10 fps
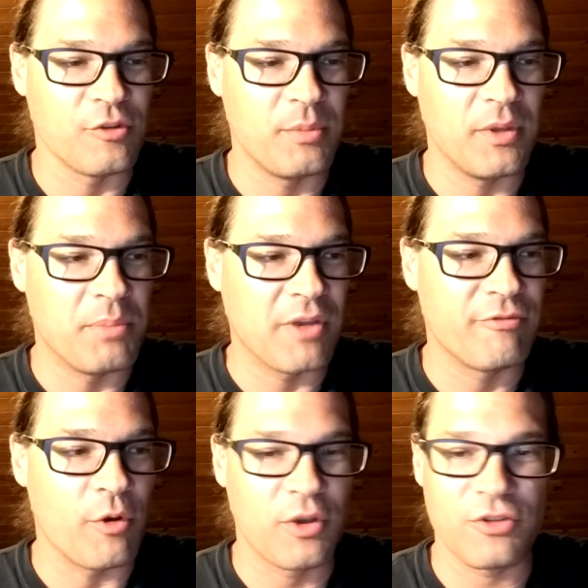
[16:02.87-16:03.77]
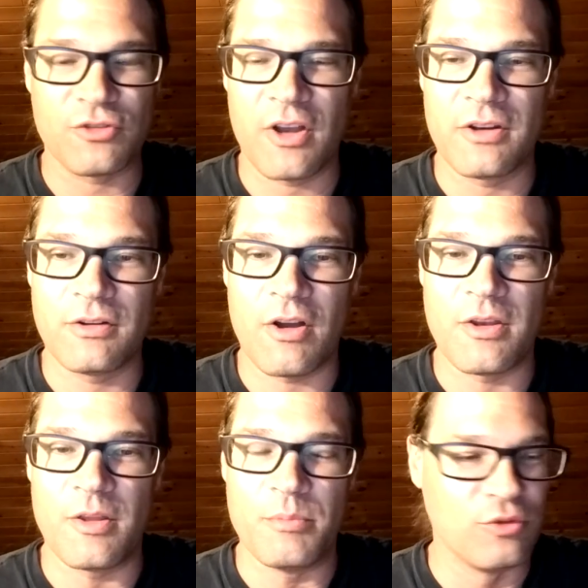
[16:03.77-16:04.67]
to be a big focus
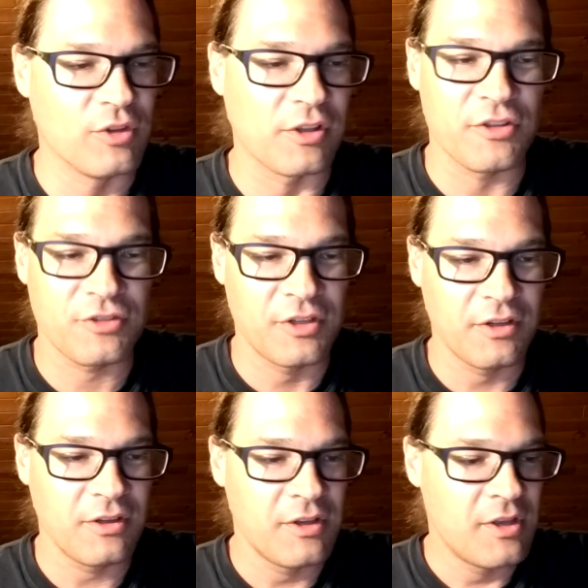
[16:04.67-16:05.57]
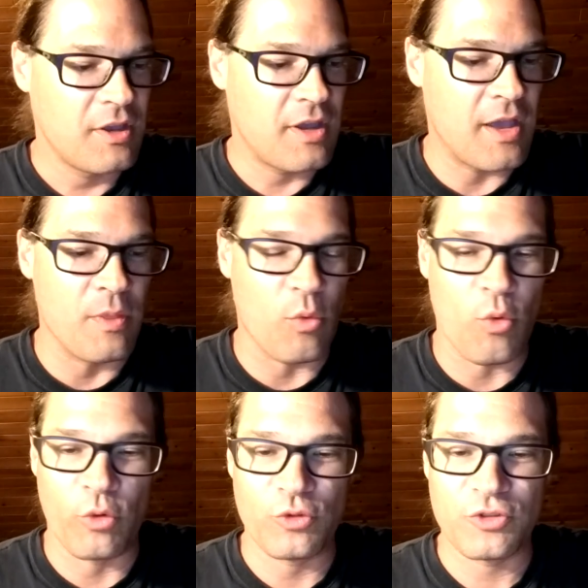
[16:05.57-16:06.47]
on the music listening and the
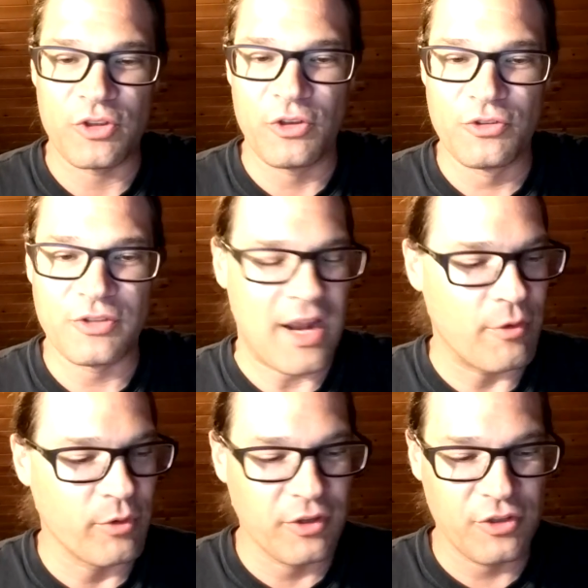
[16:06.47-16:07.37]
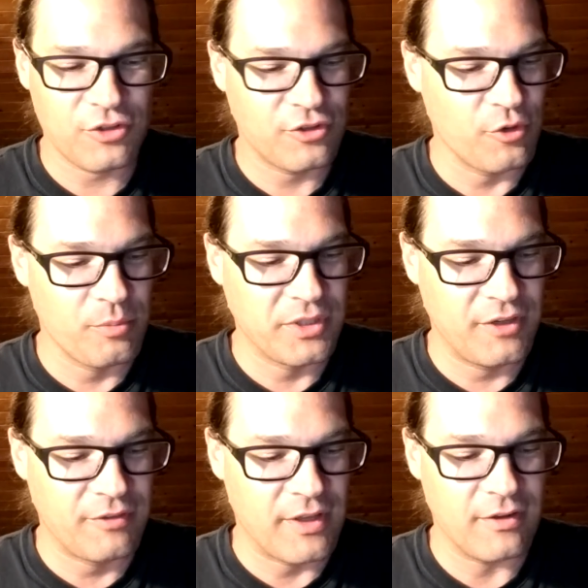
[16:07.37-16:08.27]
oral skills, and I really still
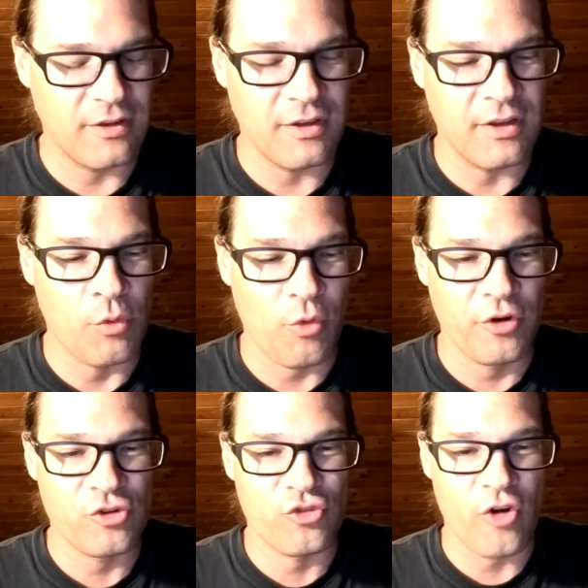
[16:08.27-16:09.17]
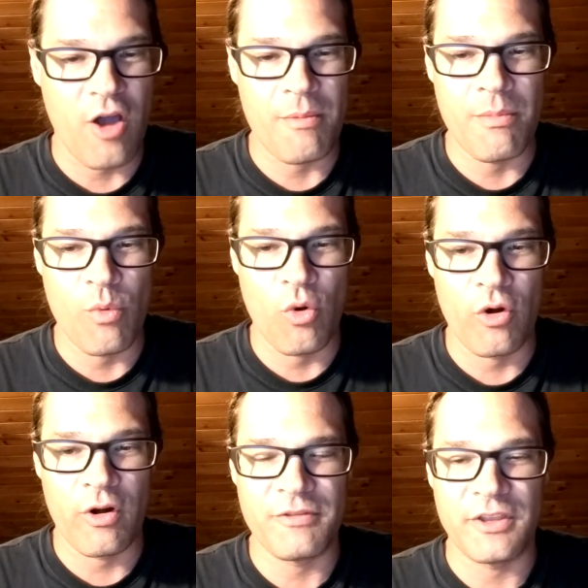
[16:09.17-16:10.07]
believe that in order to draw
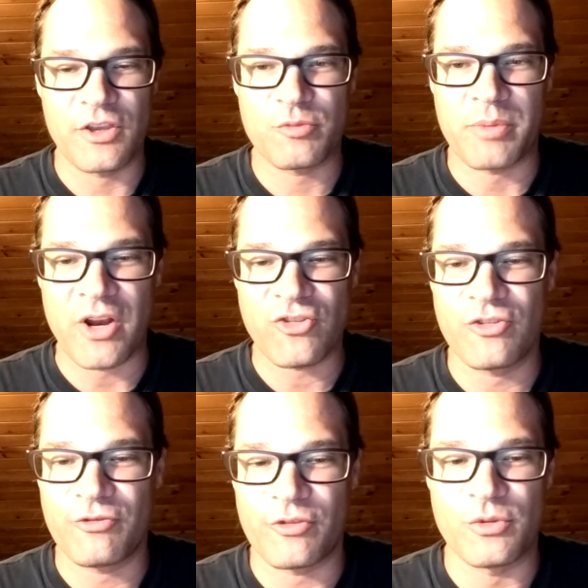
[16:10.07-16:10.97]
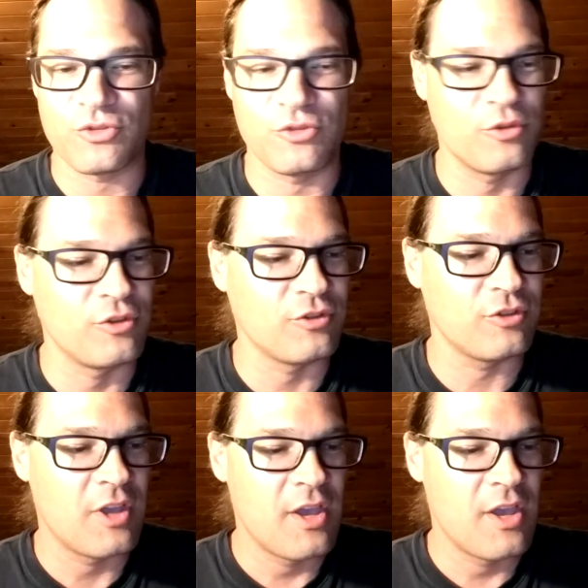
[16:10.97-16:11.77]
more of the expression from the students,